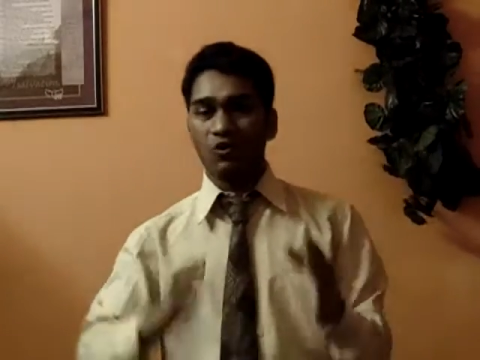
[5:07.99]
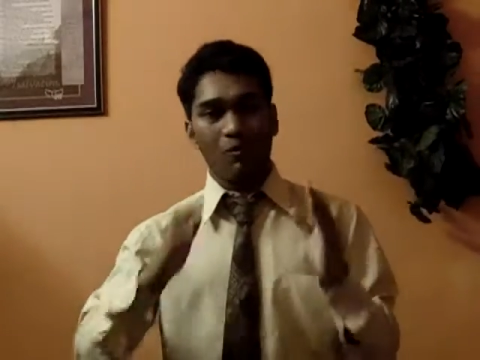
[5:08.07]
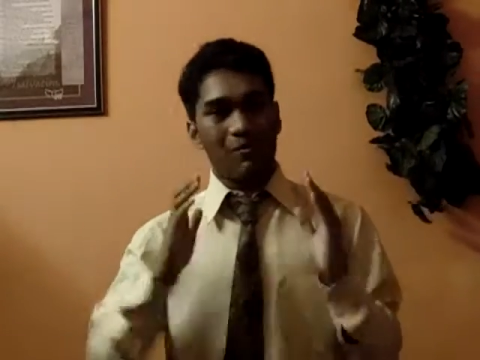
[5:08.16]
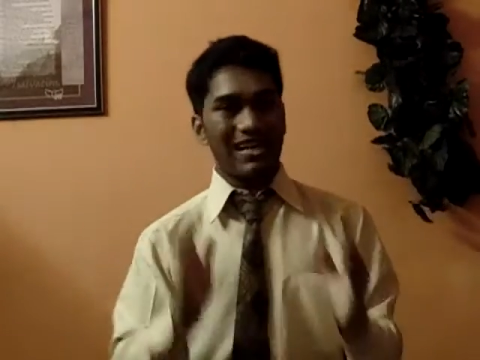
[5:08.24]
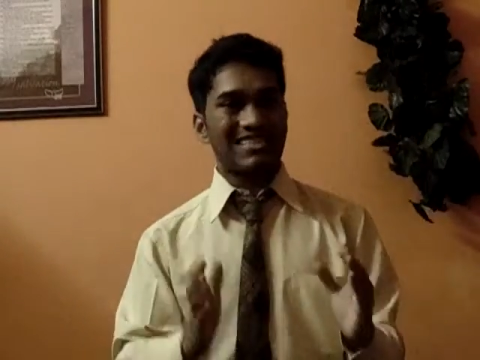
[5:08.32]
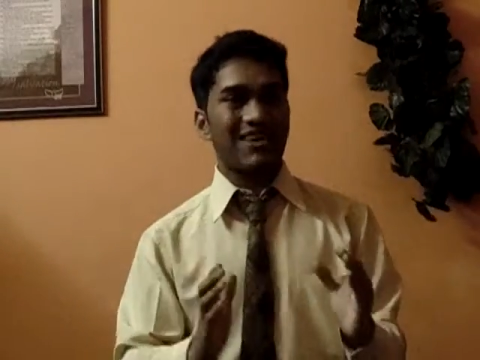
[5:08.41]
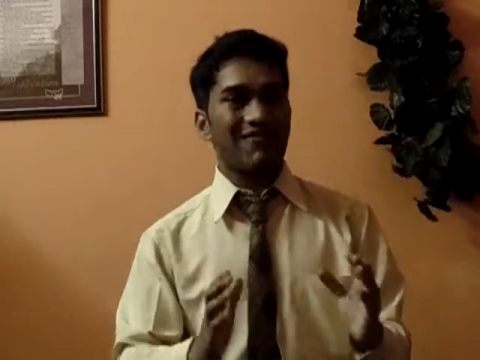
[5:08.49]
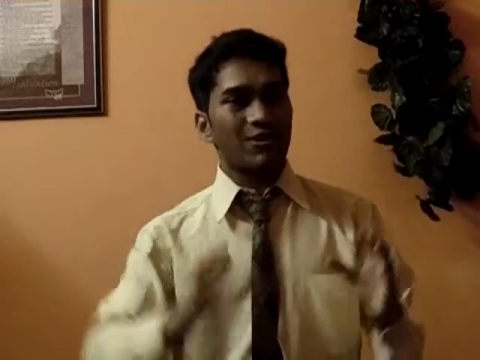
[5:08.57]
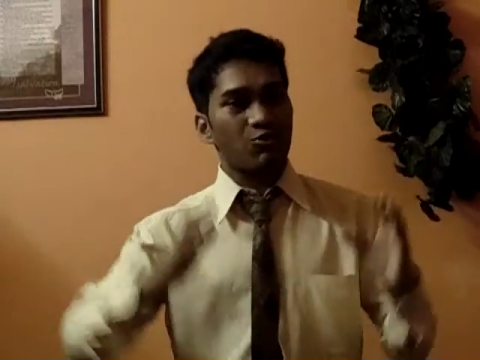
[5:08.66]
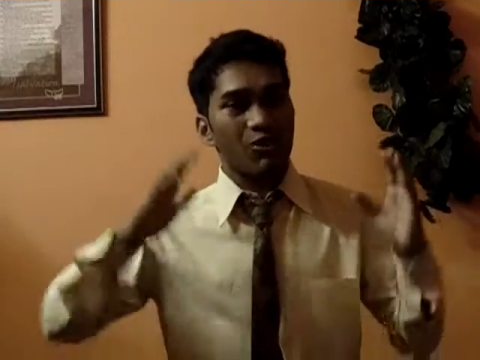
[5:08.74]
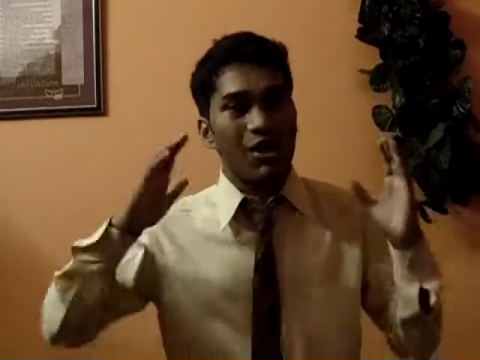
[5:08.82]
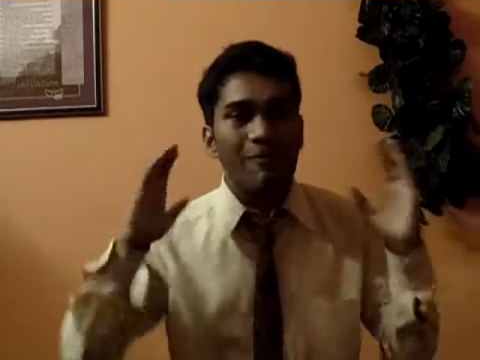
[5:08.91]
to bring
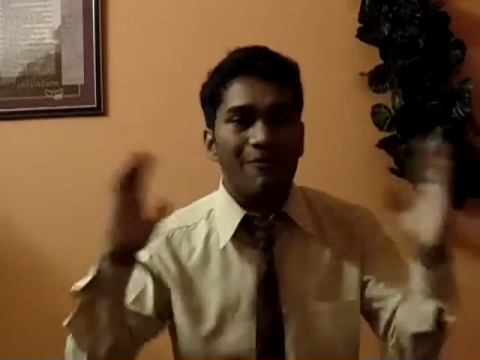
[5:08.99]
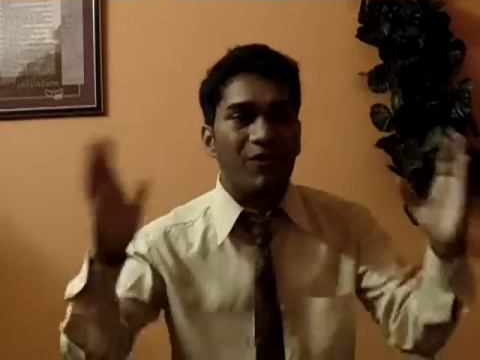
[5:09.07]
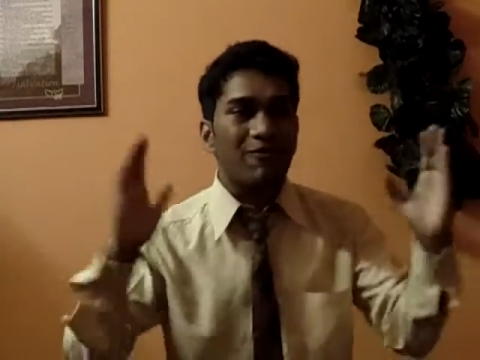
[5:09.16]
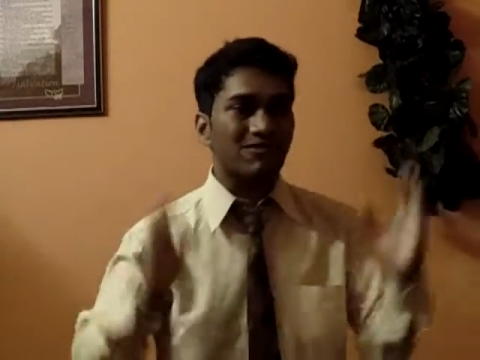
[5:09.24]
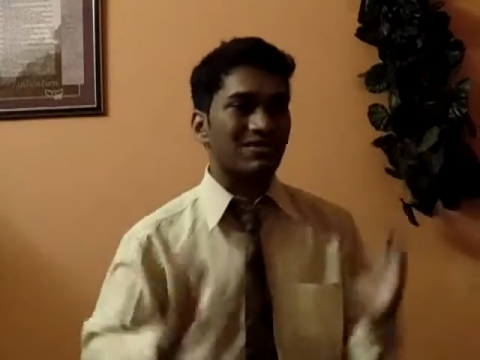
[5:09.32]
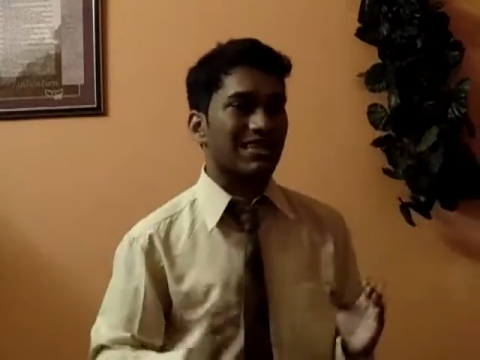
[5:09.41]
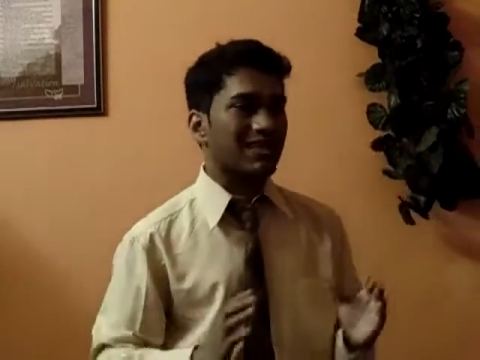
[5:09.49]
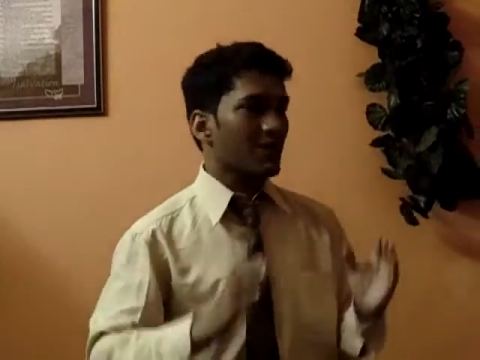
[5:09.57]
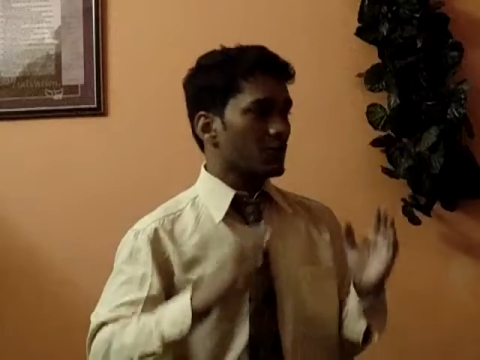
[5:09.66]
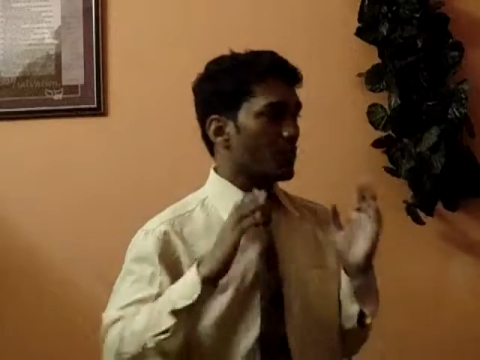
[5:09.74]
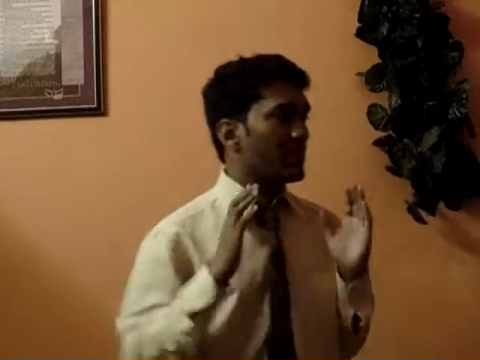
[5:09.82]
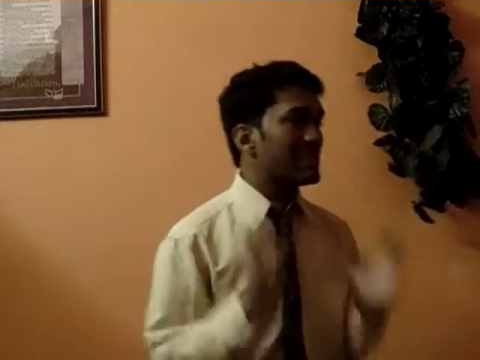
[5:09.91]
someone to an improved state,
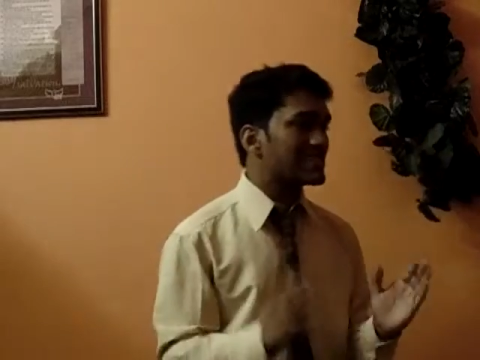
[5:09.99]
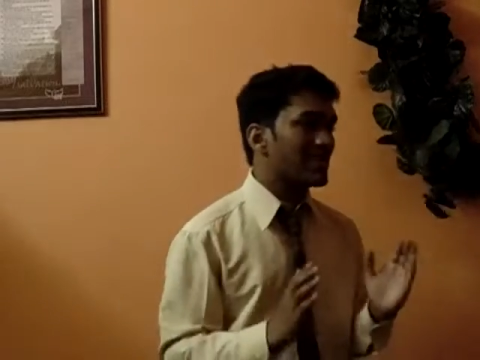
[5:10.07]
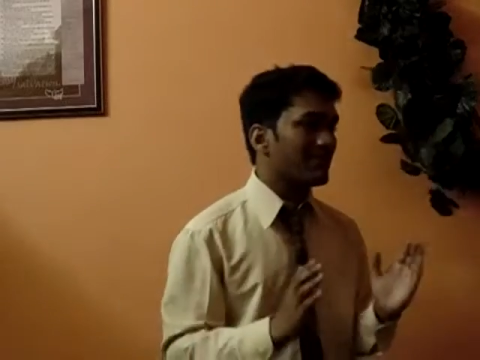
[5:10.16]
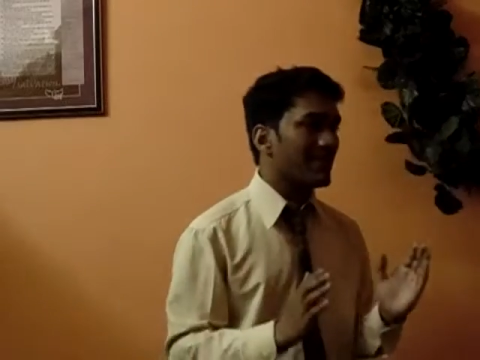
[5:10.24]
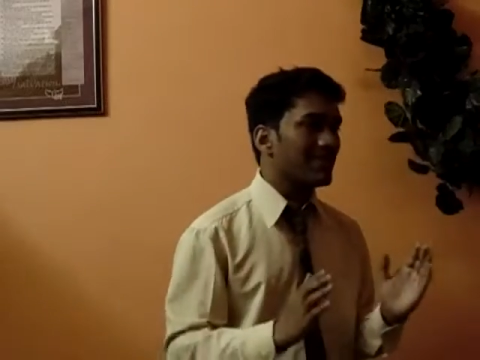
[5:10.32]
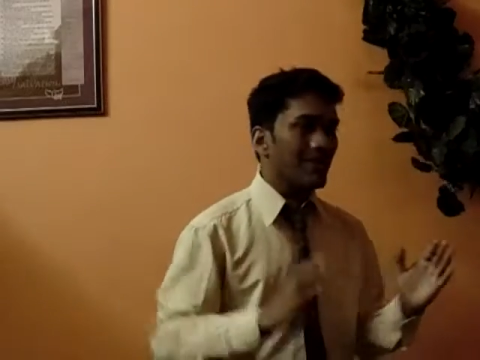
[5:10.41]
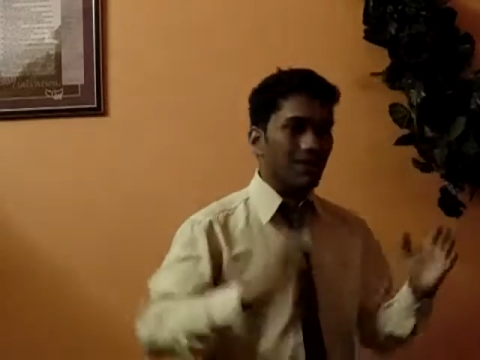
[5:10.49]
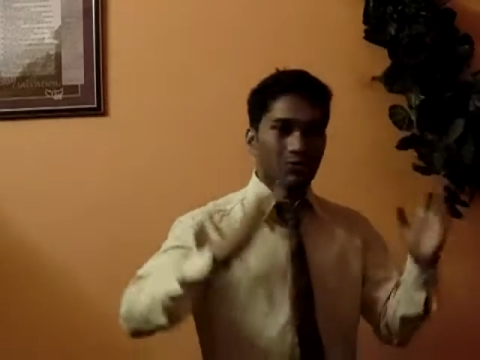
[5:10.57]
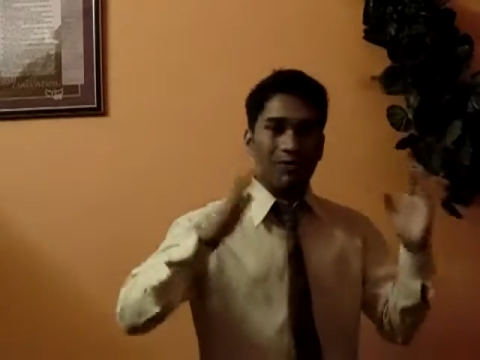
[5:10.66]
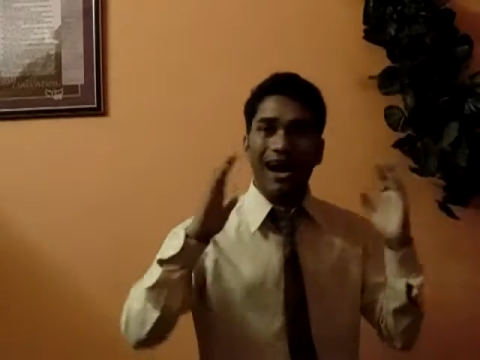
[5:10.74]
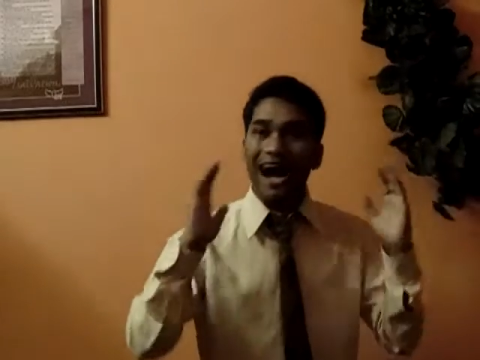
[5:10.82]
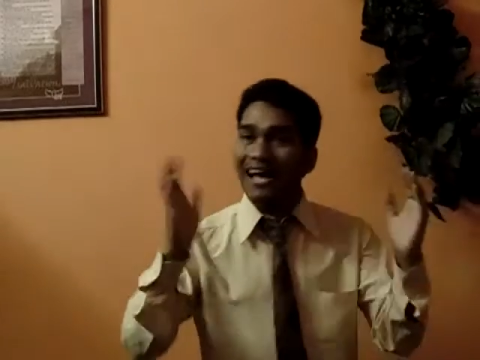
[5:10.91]
to bring someone
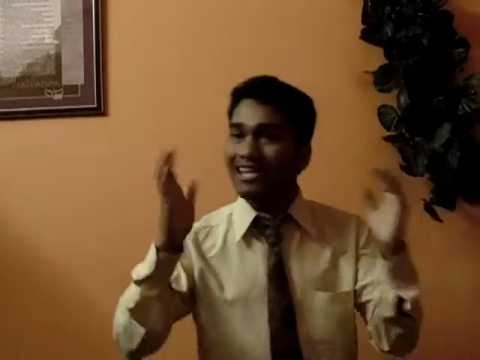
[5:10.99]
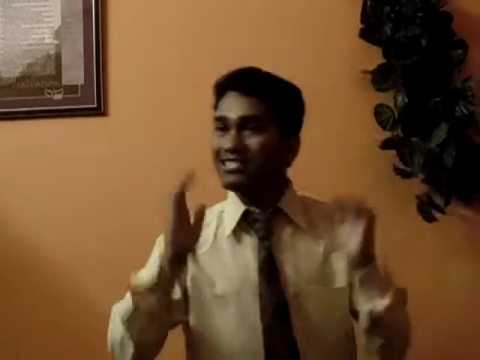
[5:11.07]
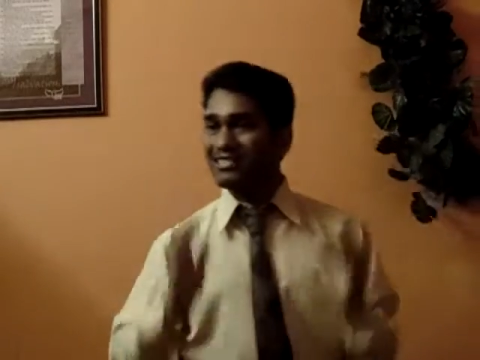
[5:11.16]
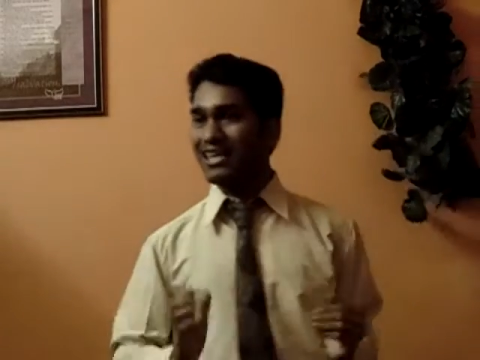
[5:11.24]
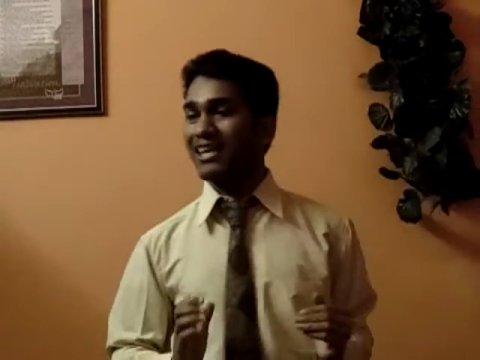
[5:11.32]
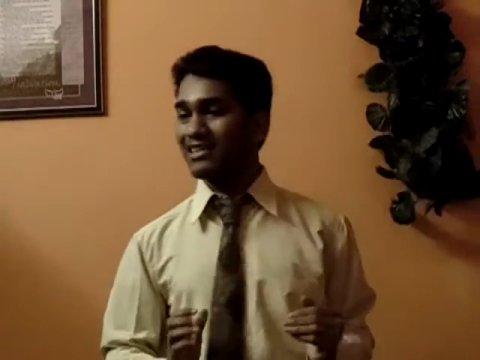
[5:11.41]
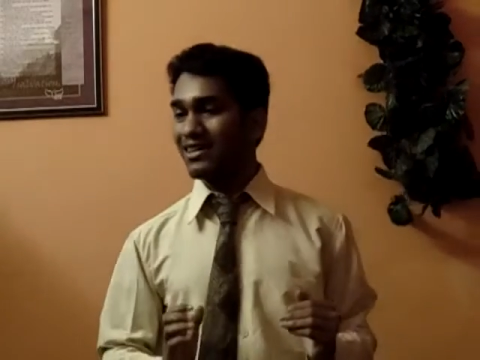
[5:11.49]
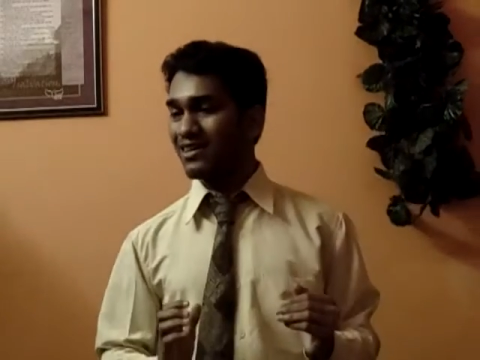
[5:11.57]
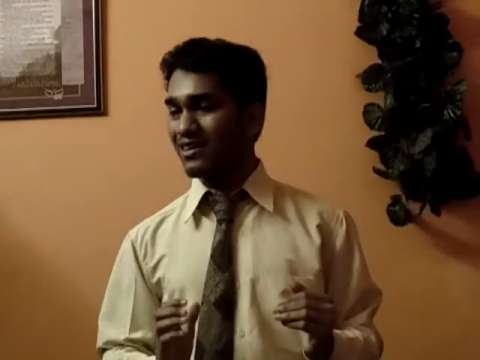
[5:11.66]
to a higher state.